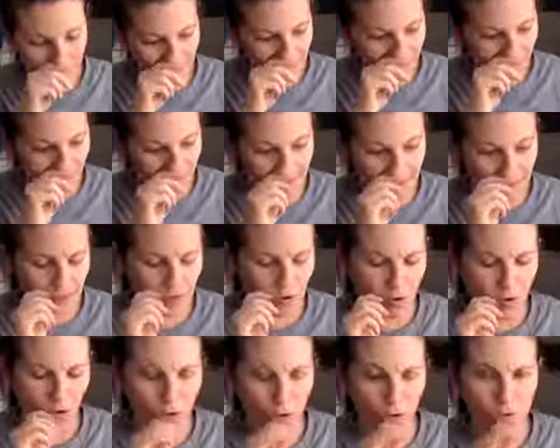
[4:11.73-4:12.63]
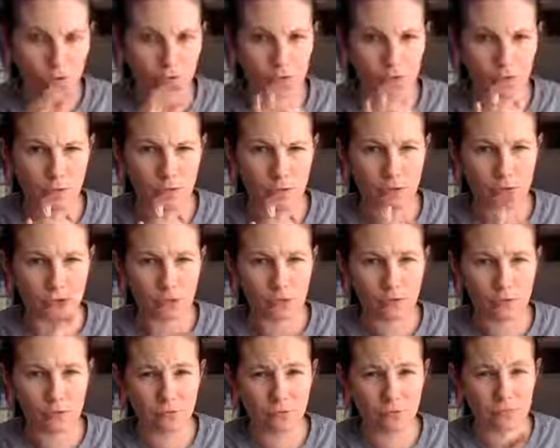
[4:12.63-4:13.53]
And they are also in
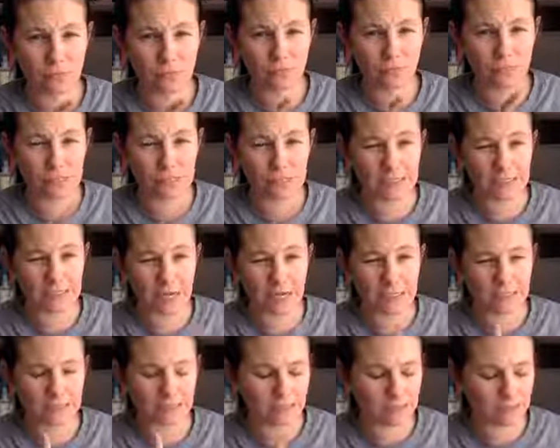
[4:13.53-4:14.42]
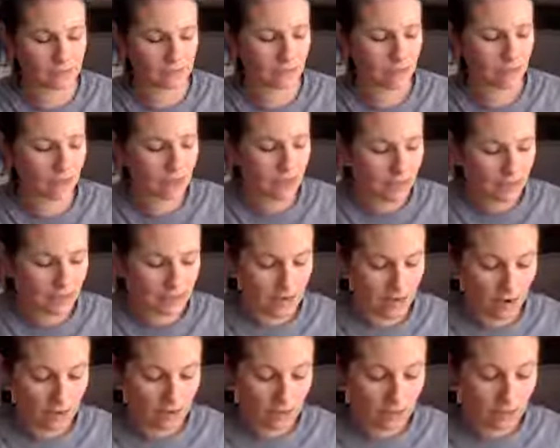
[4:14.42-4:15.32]
2 different sizes.
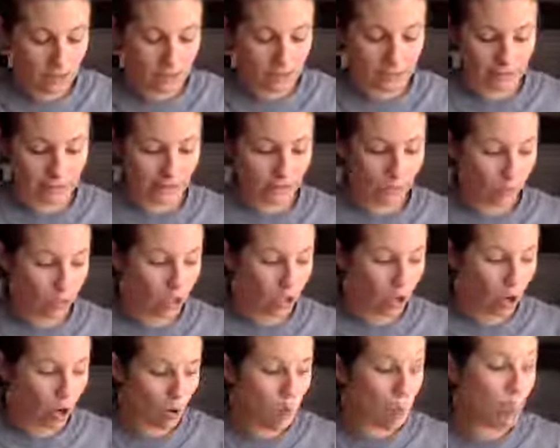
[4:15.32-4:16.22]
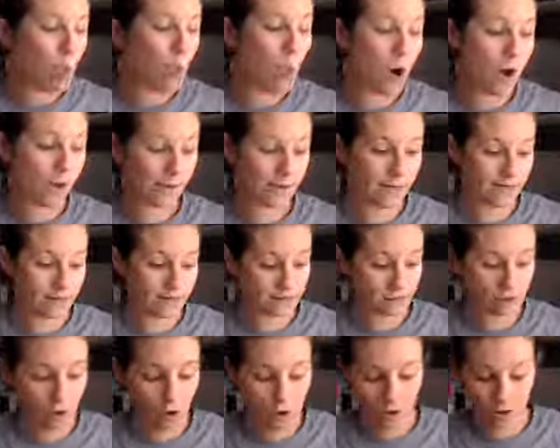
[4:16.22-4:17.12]
Now, Liquid Calm 1 is
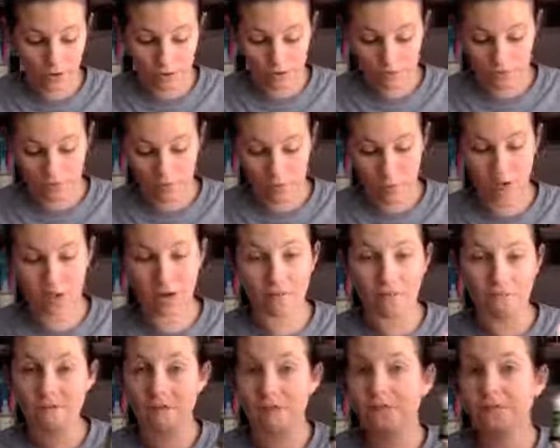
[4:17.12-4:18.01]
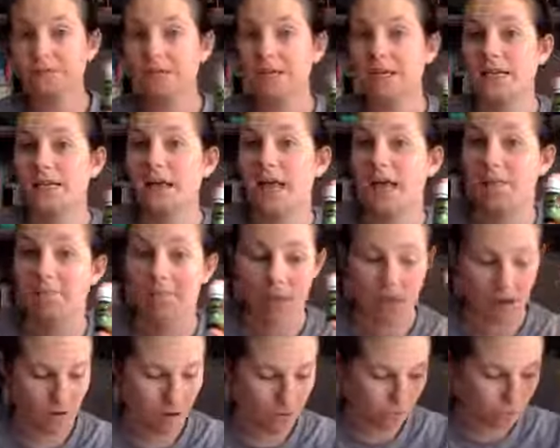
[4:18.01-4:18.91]
calling for a 15
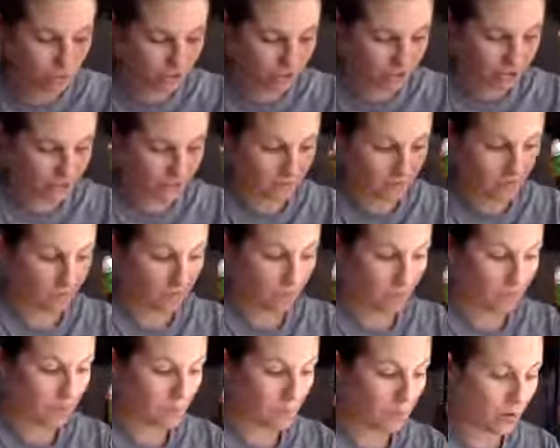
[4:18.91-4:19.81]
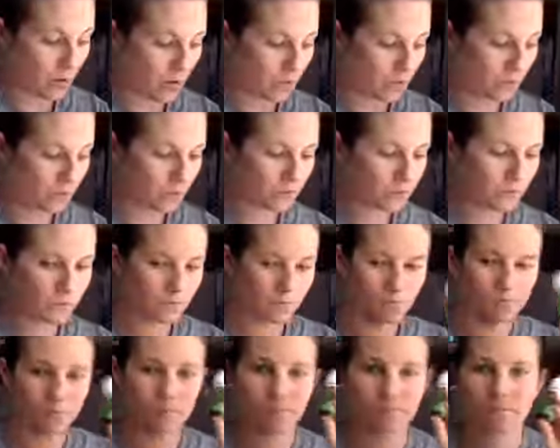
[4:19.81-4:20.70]
ml, which is the big bottles.
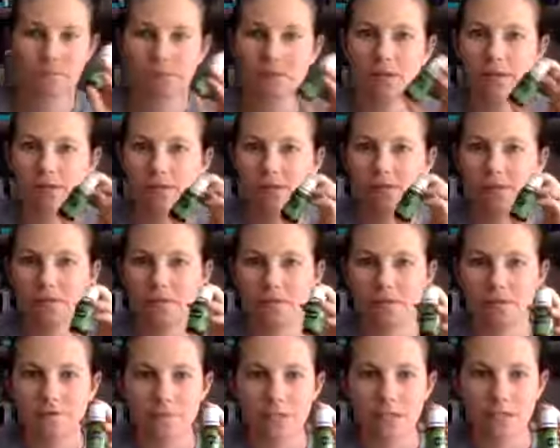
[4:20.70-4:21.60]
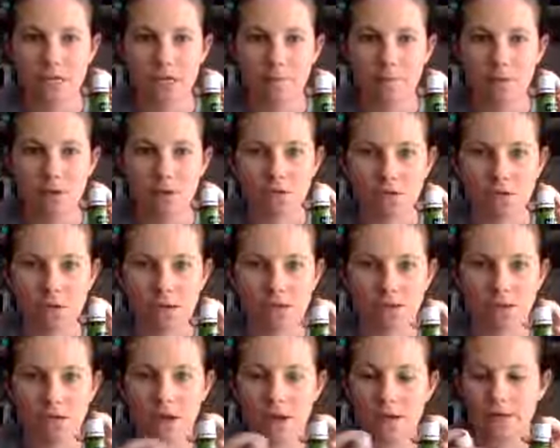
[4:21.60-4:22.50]
This is a 15 ml
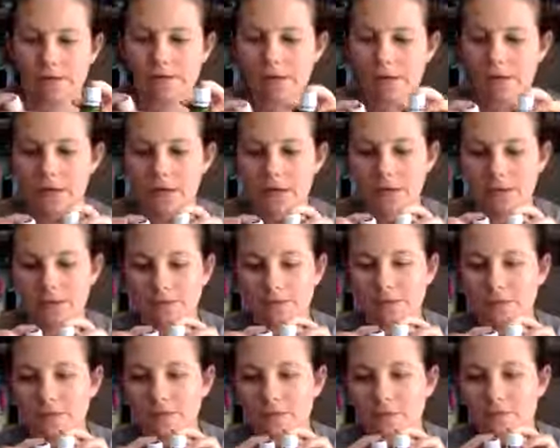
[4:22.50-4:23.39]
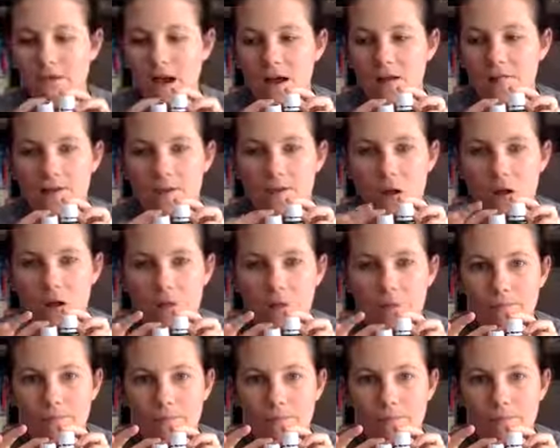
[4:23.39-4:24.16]
size, guys. This is a 5 ml.